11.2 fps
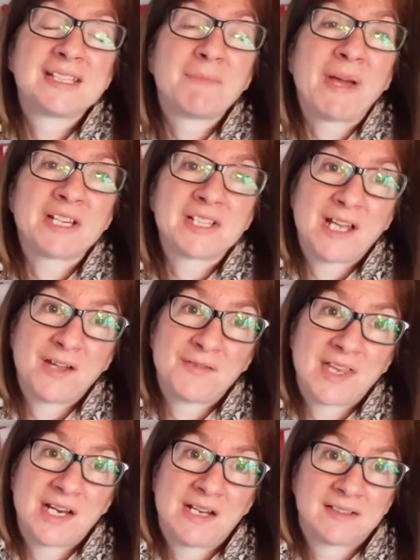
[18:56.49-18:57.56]
especially over
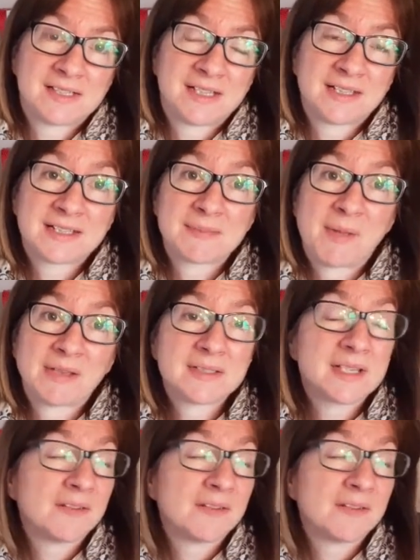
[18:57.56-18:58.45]
the last 6 months.